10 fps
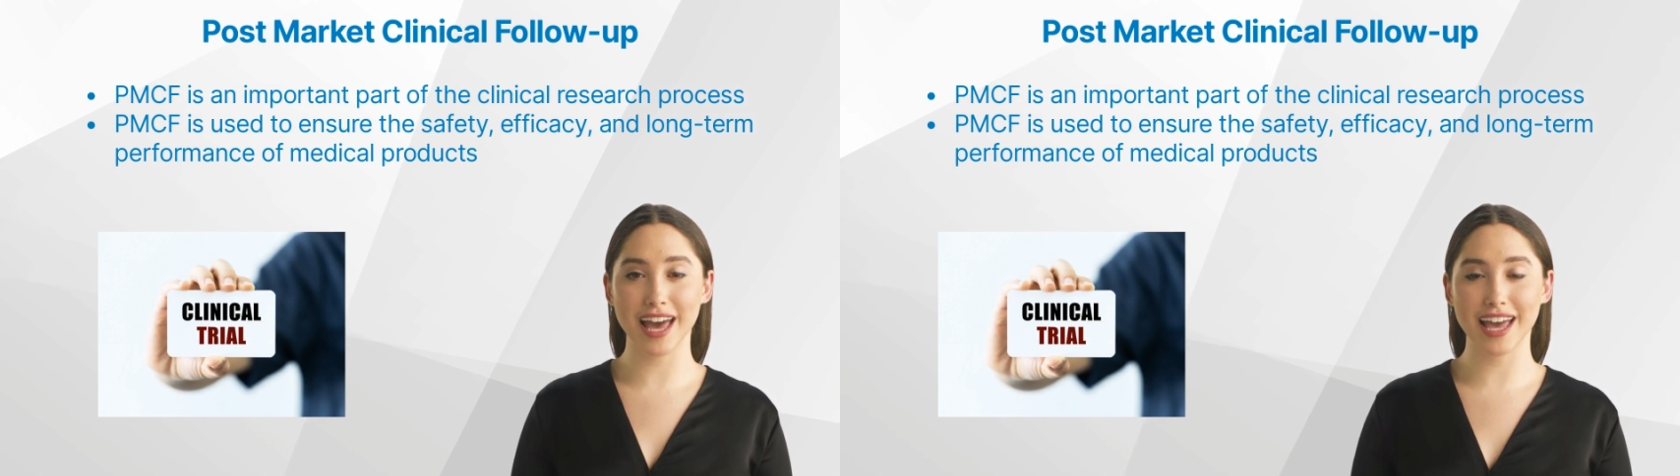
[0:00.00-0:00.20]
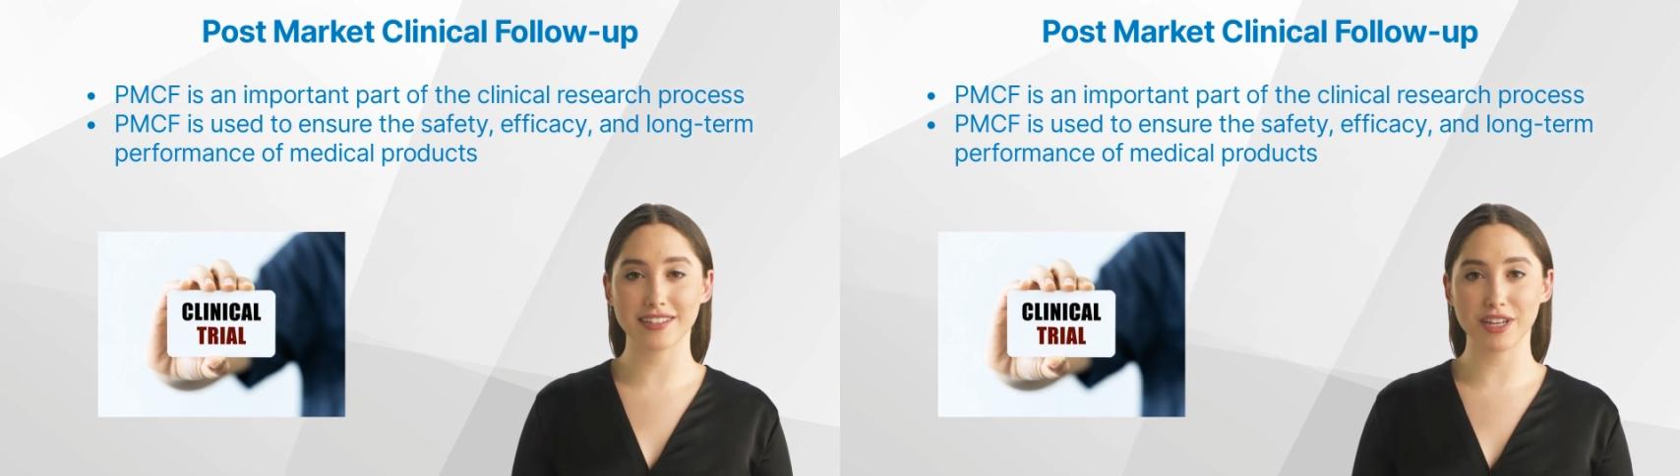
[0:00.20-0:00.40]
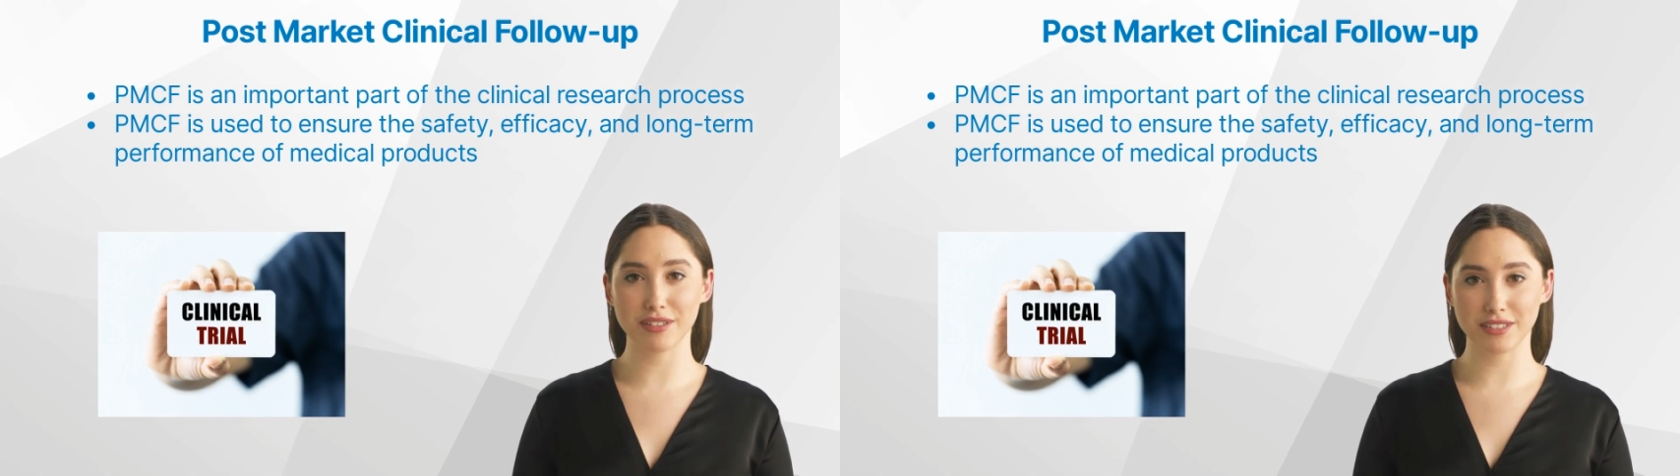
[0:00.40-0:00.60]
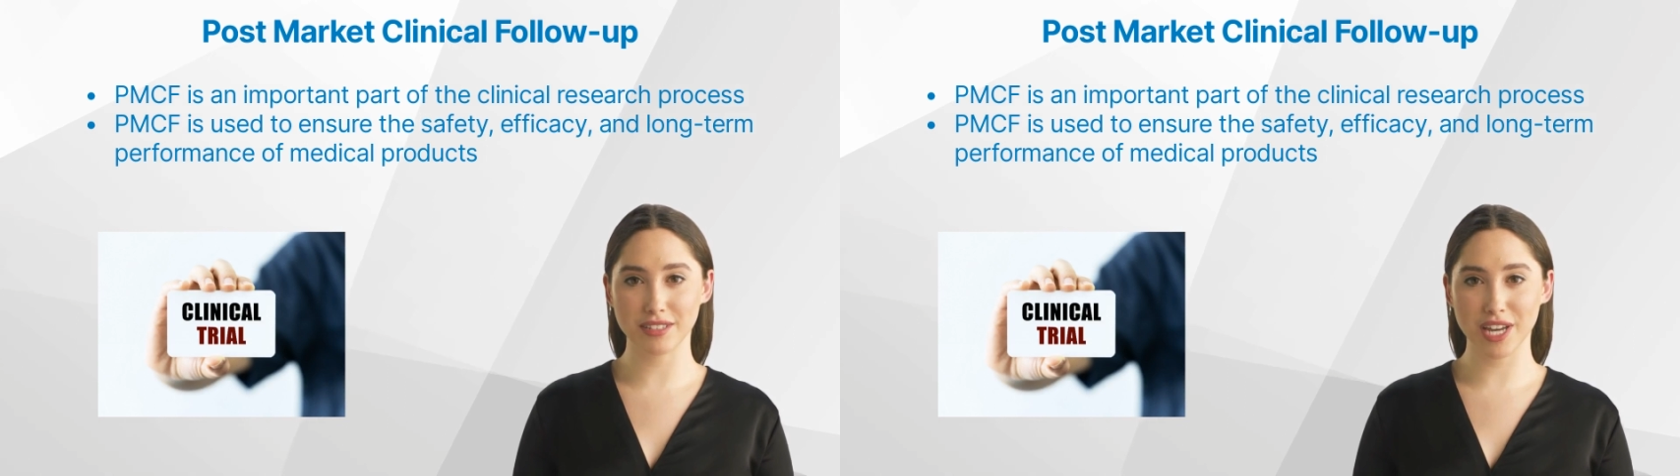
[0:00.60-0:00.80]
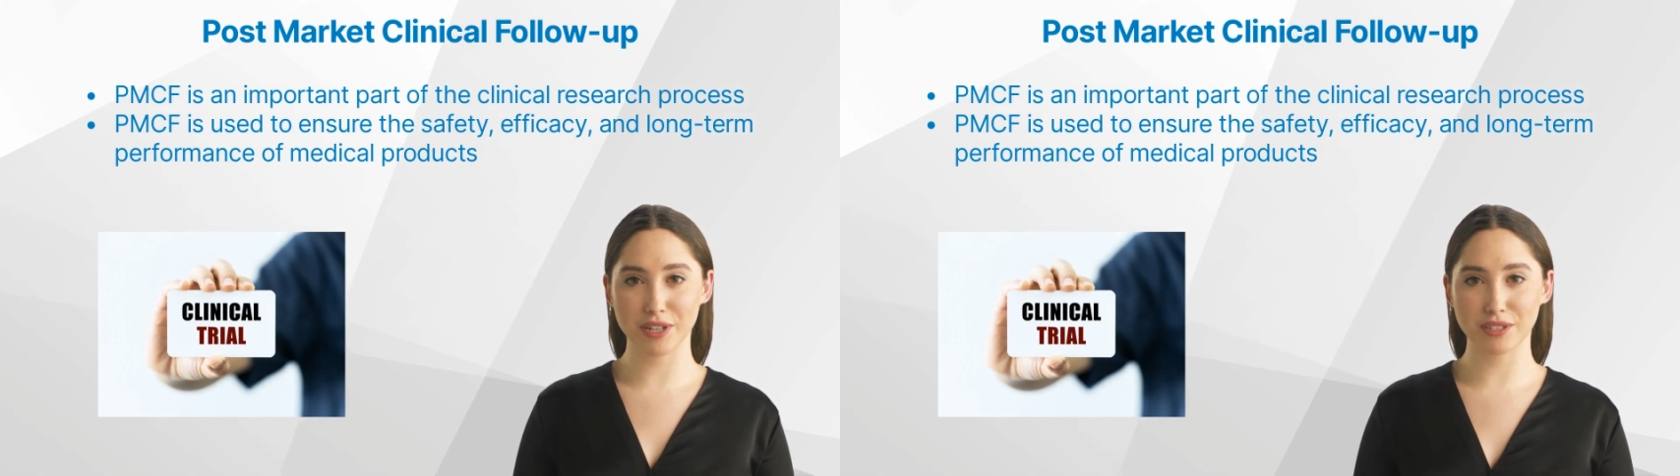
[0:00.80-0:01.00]
and those
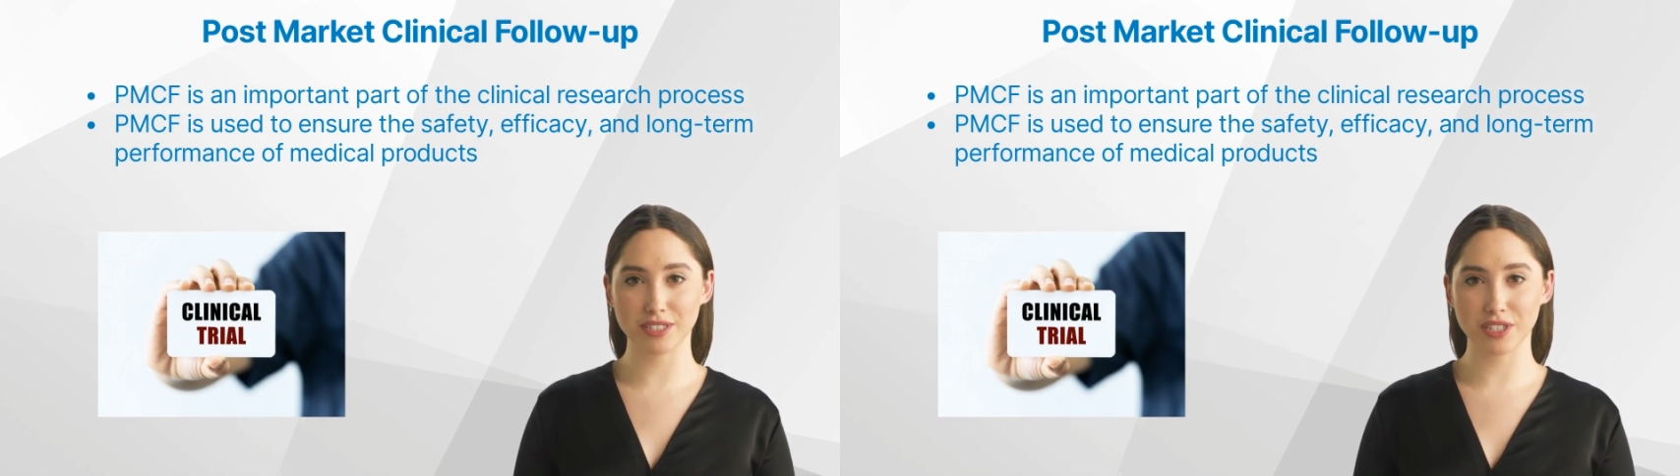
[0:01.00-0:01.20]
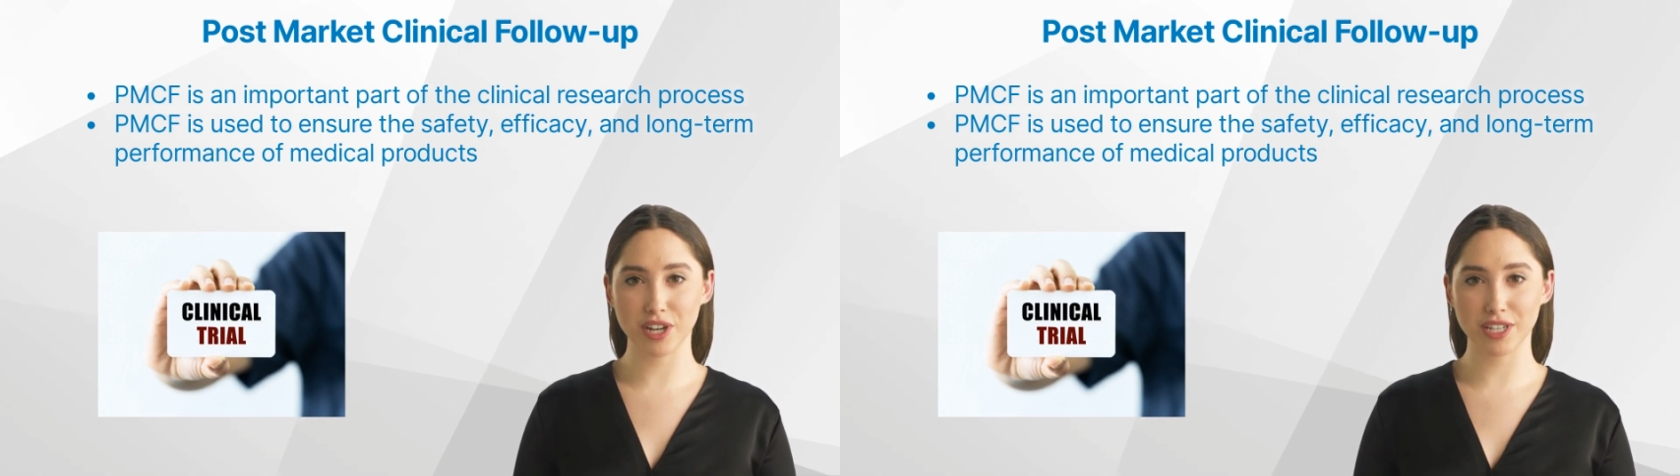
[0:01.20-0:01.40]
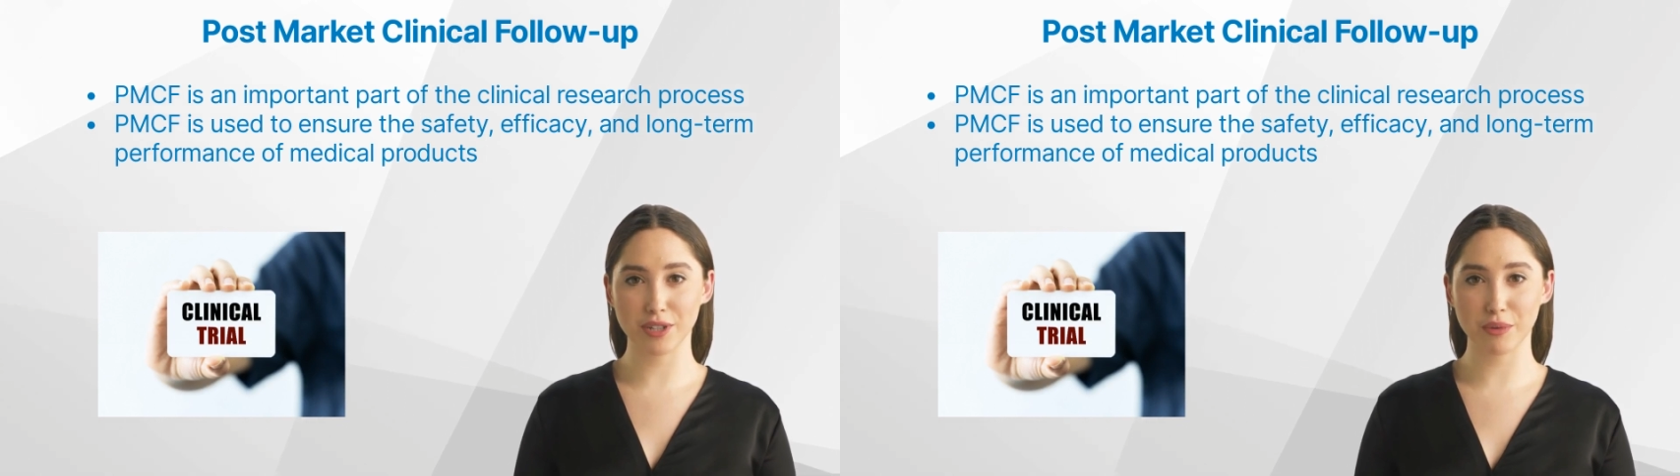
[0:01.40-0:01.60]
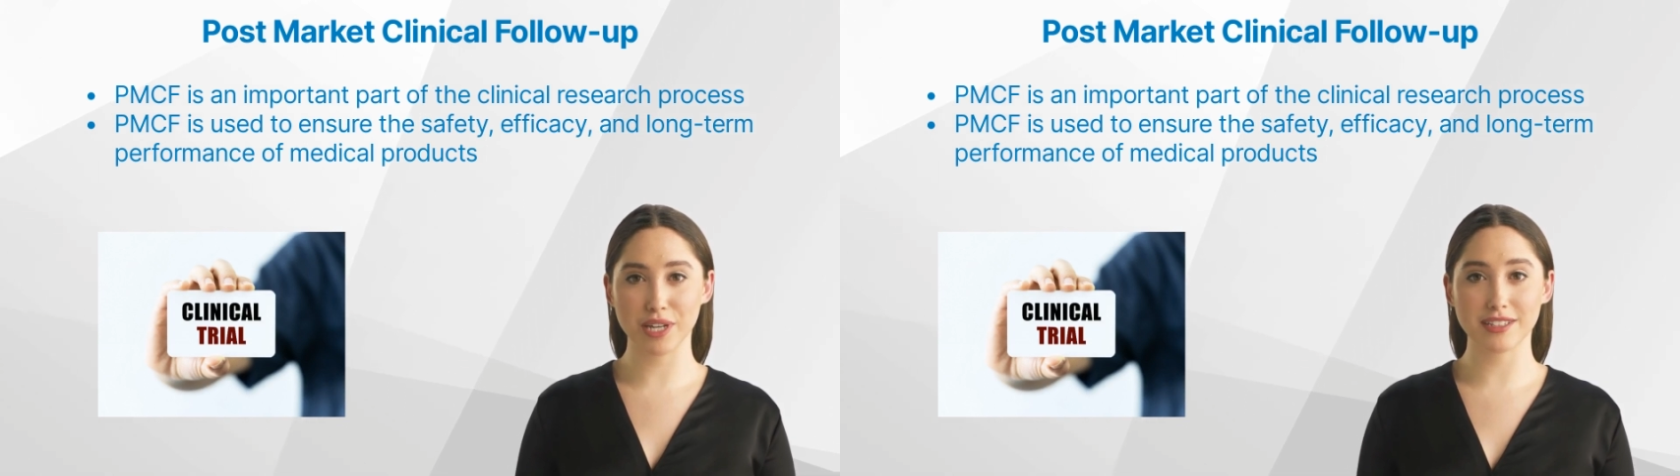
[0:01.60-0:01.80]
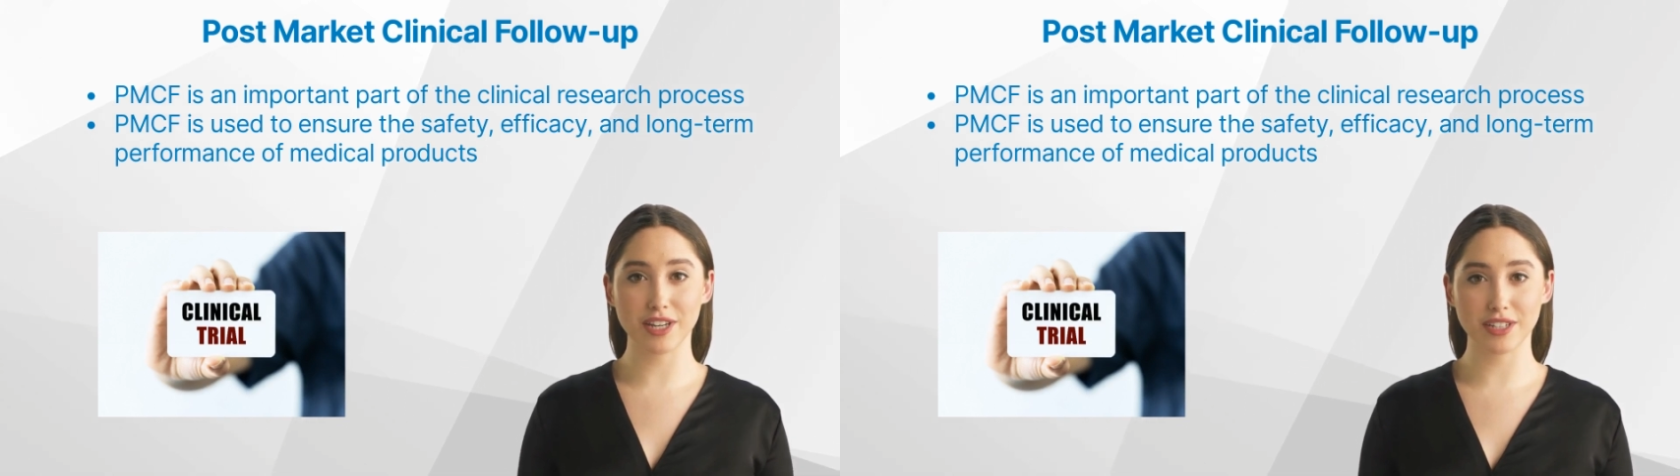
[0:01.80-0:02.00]
new to clinical
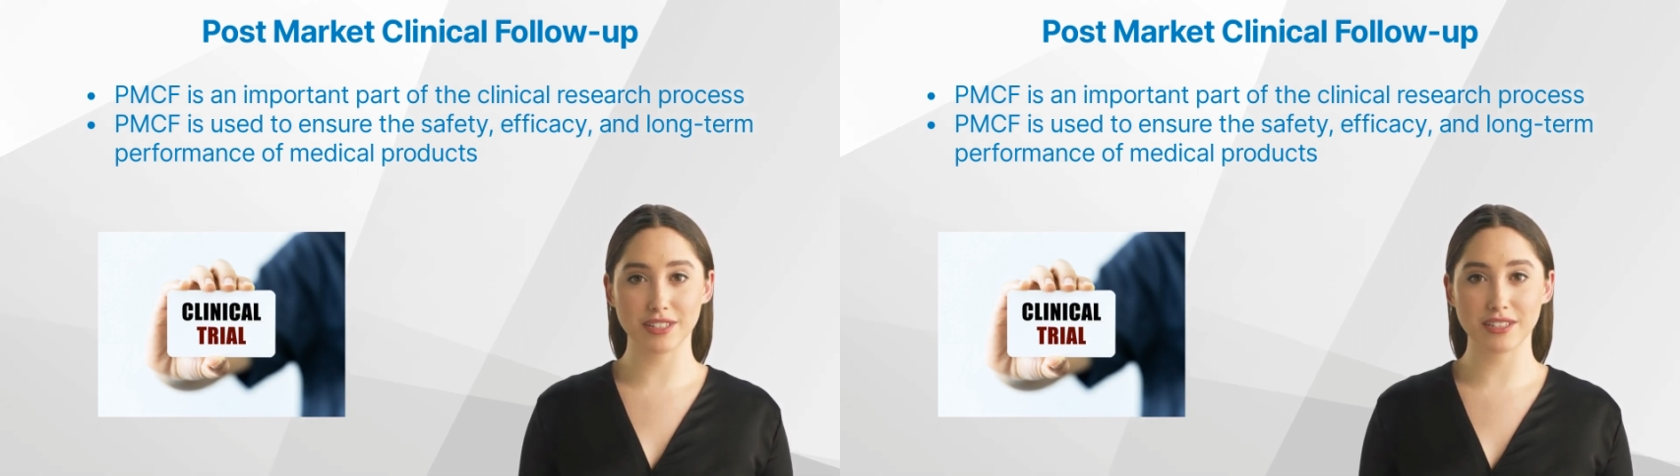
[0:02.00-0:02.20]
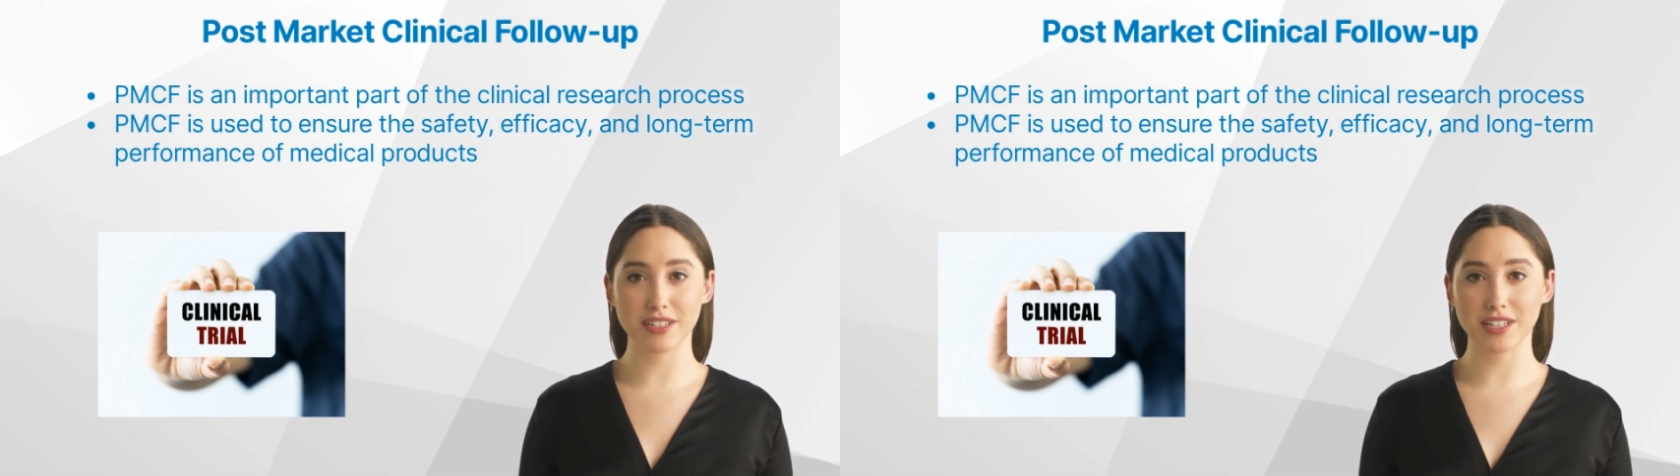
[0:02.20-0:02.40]
research,